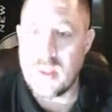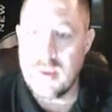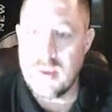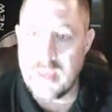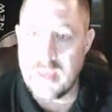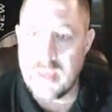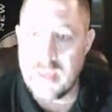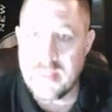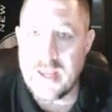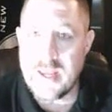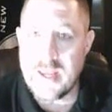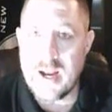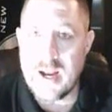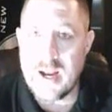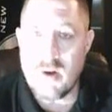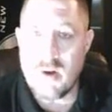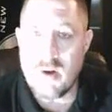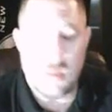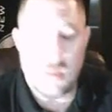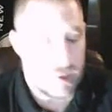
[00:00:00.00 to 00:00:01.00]
get that
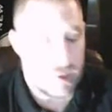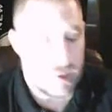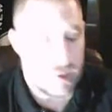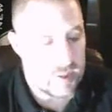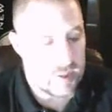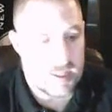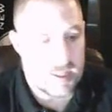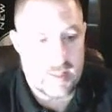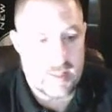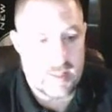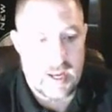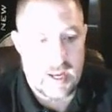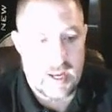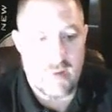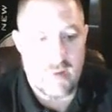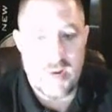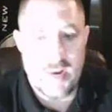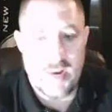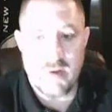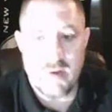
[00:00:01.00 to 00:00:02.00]
out. I wanted to get that
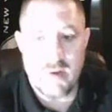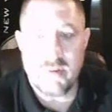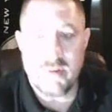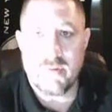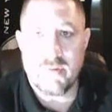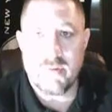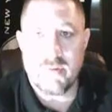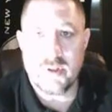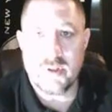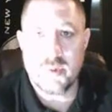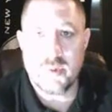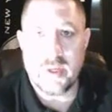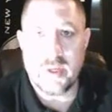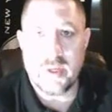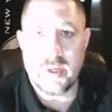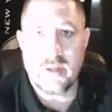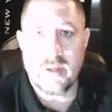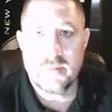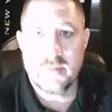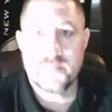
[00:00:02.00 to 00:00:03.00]
out now in your first
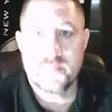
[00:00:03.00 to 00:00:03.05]
week.